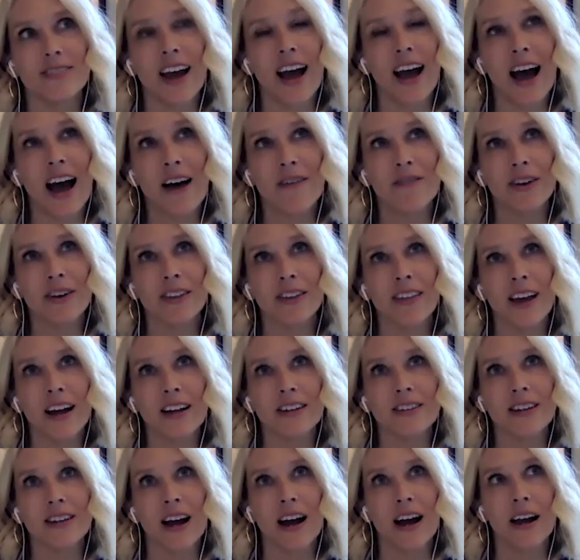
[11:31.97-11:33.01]
Having that
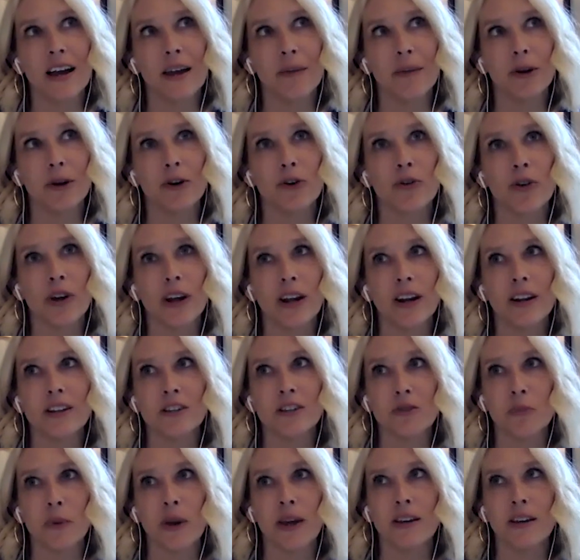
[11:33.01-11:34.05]
time and creating
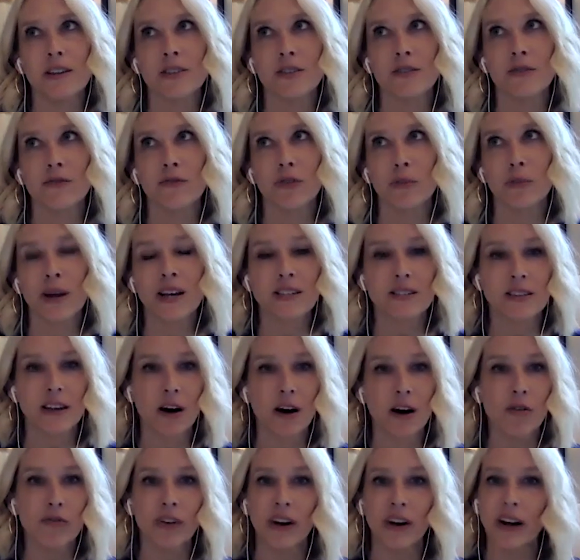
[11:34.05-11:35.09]
space for
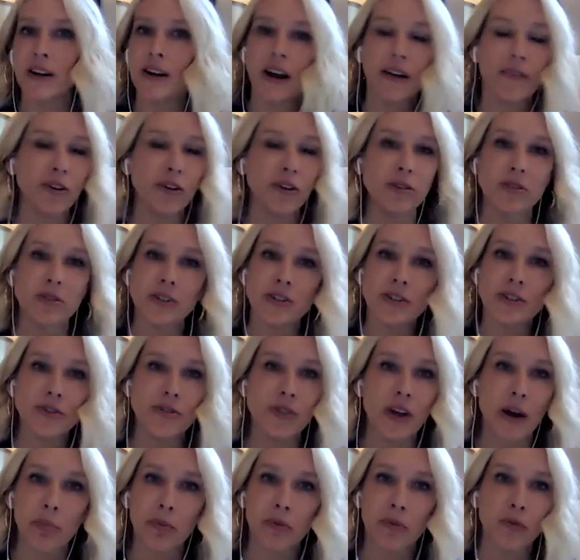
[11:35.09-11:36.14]
myself, and I never used to do
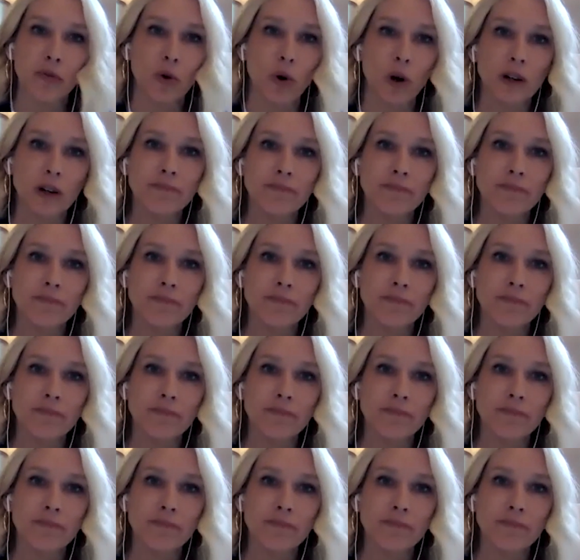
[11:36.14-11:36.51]
that before.